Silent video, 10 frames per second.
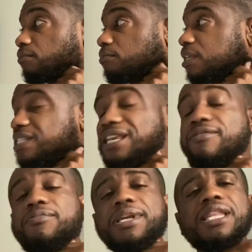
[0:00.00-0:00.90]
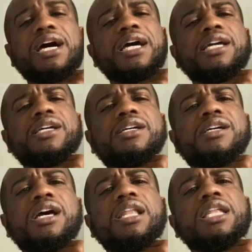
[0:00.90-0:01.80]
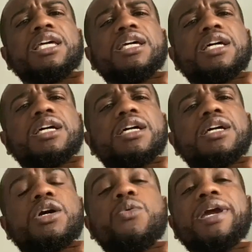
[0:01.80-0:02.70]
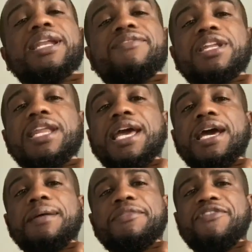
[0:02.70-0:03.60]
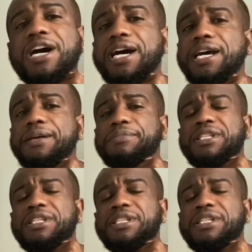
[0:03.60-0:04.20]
It's giving me like Aaliyah, Queen of the Damned vibes.